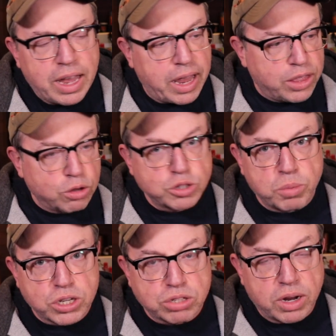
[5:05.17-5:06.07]
And those
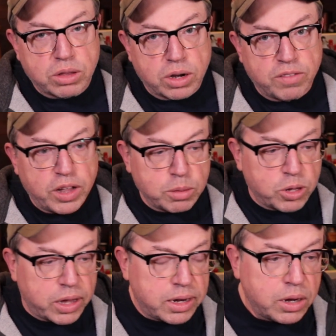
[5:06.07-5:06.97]
books are out there and
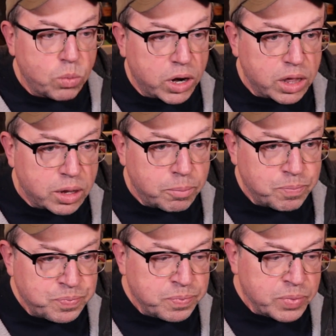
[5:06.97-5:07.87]
available. And in one of them,
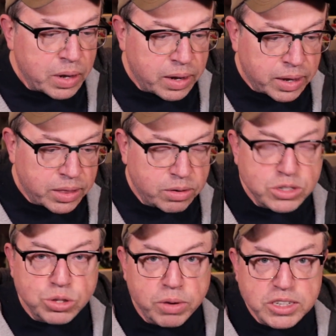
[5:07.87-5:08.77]
there
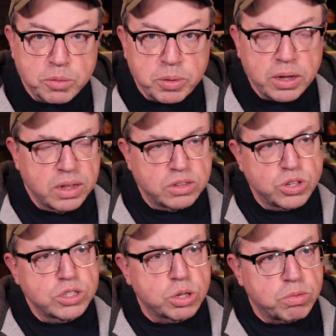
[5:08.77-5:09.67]
is the recipe. There's
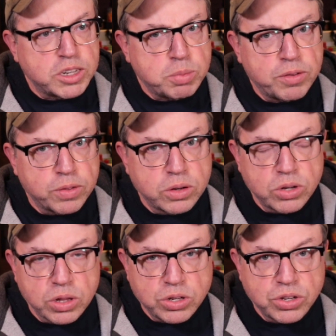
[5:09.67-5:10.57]
also the recipe for the
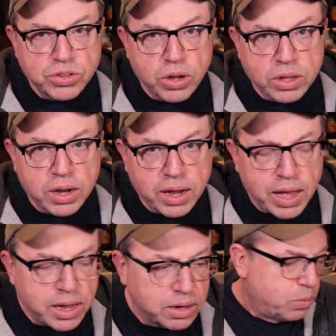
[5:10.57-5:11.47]
chili cheese dog that I
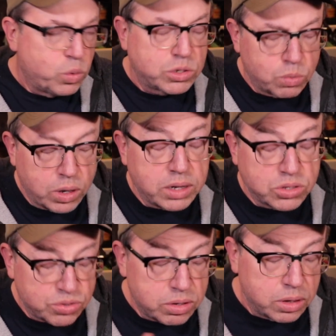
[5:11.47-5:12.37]
ate, which
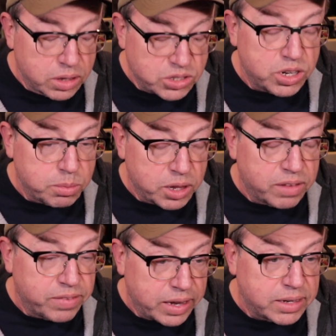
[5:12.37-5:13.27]
was legitimately
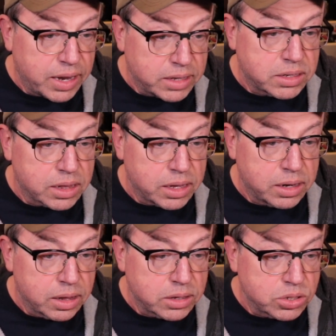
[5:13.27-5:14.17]
fantastically
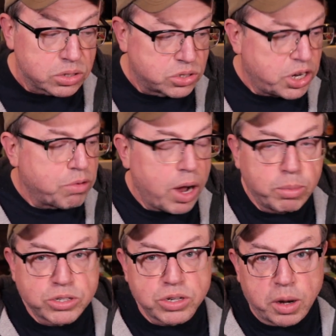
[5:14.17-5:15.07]
delicious. Jay
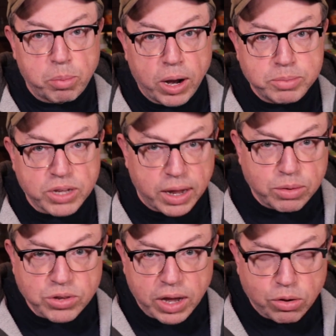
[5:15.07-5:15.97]
Robertson, our props guy, he
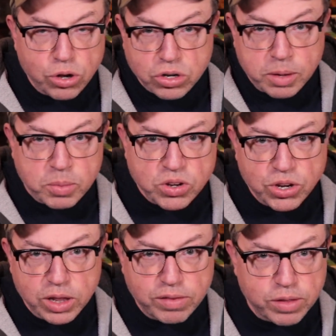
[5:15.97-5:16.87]
was the guy who cooked up the
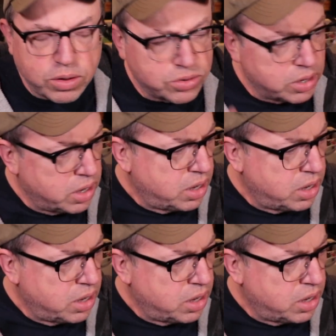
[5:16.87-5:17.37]
chili for those.